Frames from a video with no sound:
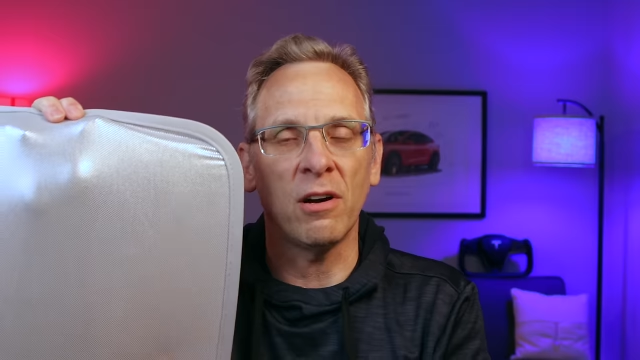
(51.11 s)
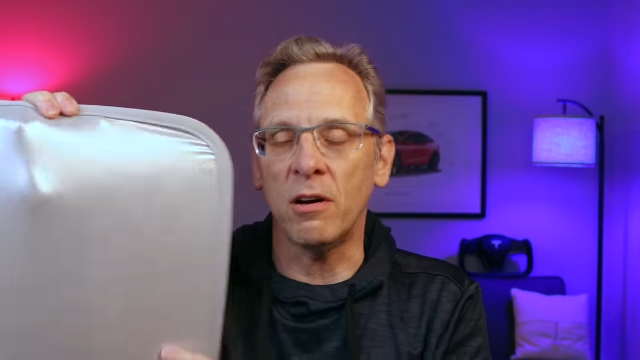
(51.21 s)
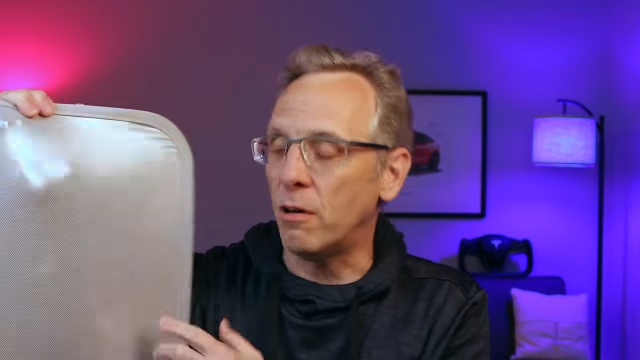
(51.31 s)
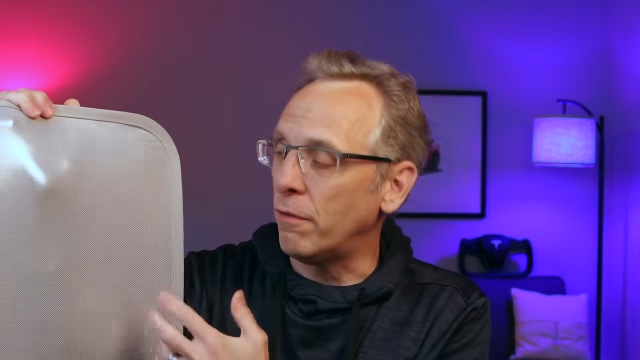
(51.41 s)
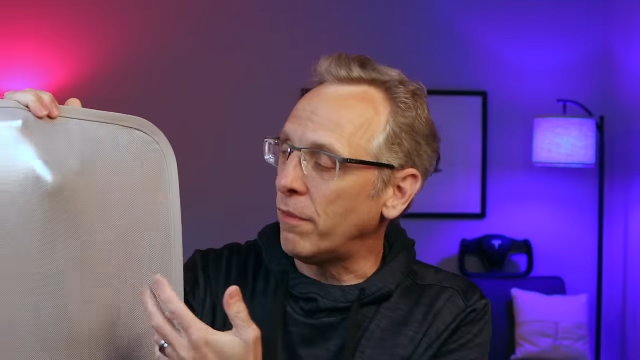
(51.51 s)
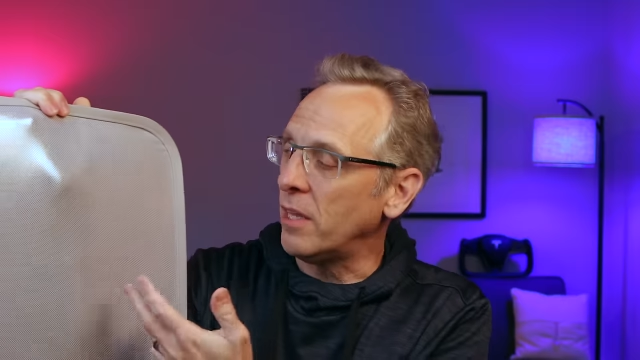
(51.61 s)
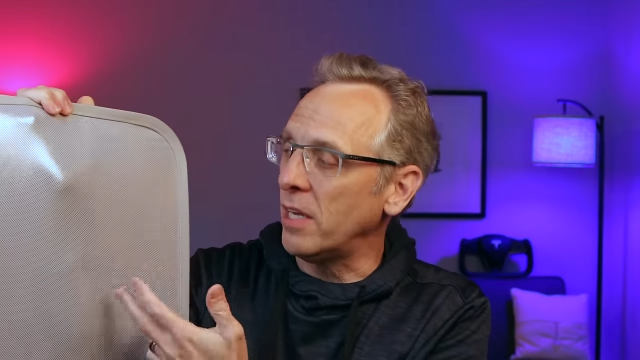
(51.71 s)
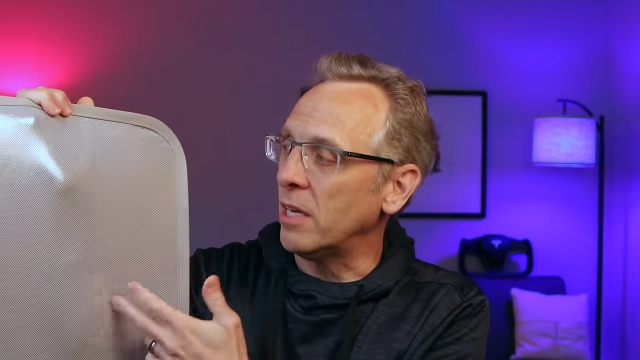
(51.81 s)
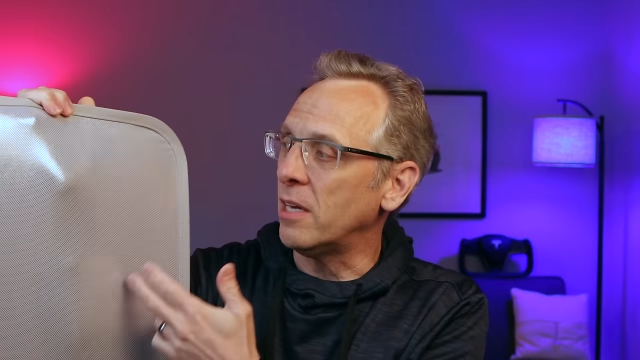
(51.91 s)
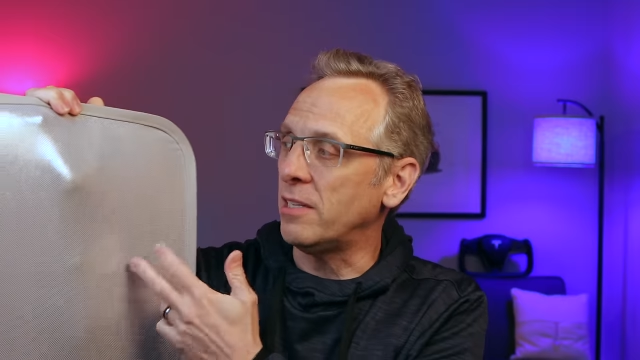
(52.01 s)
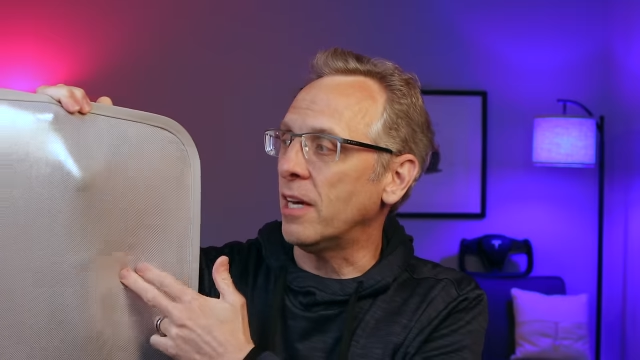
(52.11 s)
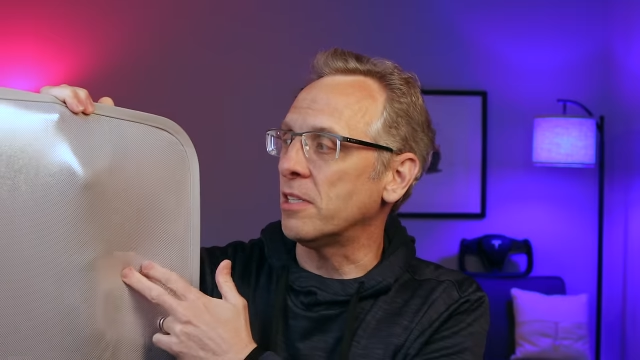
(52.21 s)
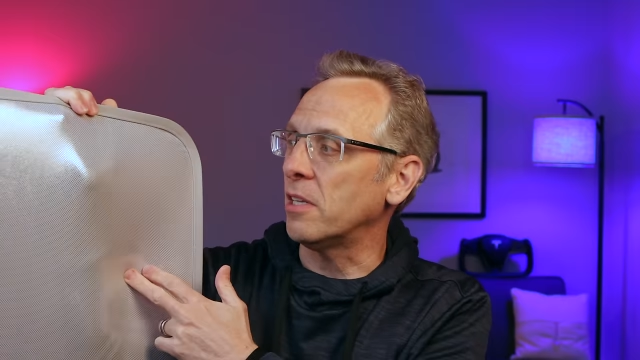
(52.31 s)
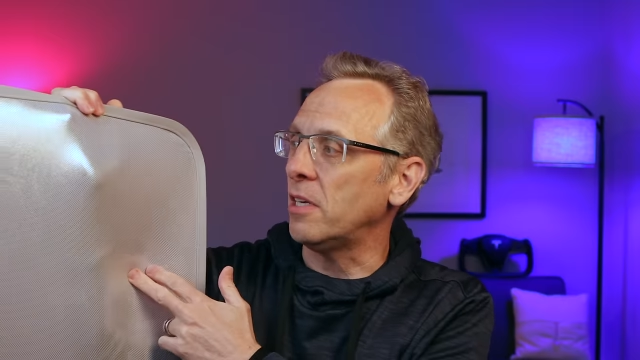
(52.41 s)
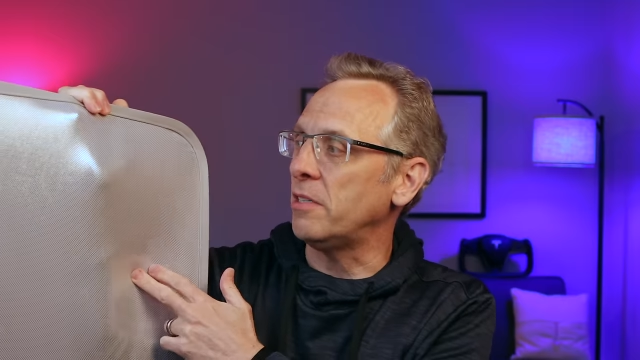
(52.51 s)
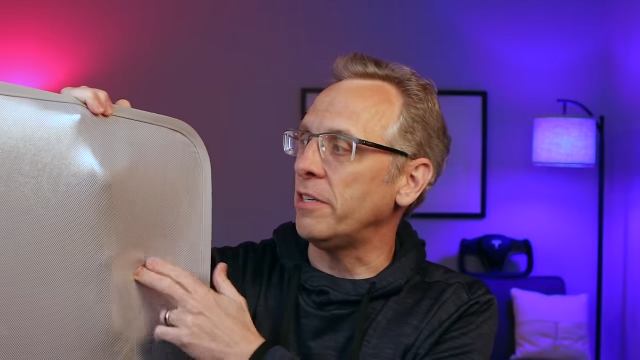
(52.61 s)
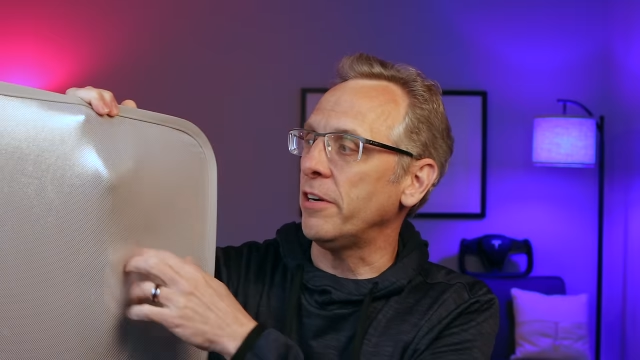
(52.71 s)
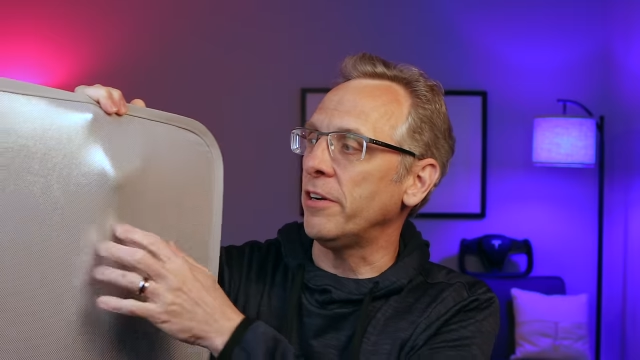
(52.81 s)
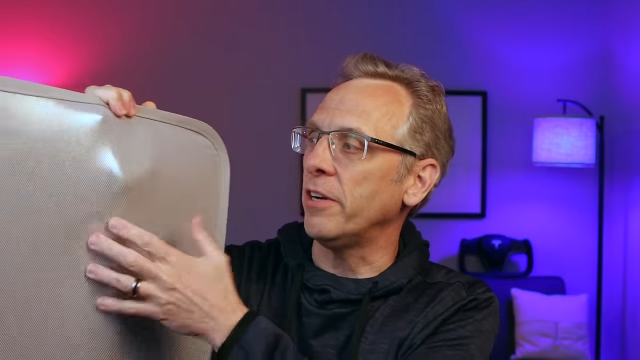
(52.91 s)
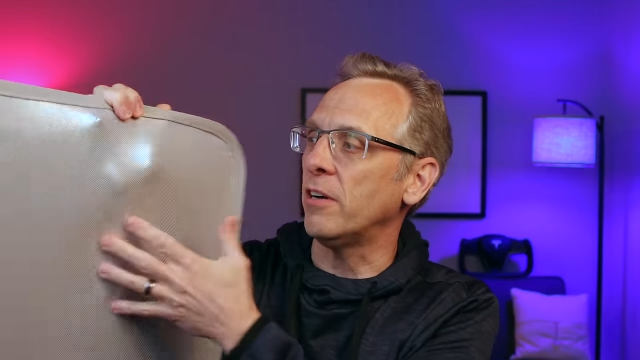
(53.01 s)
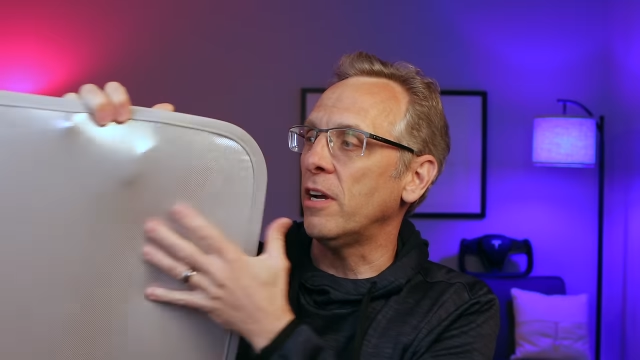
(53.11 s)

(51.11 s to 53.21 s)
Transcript: of the Tesla interior.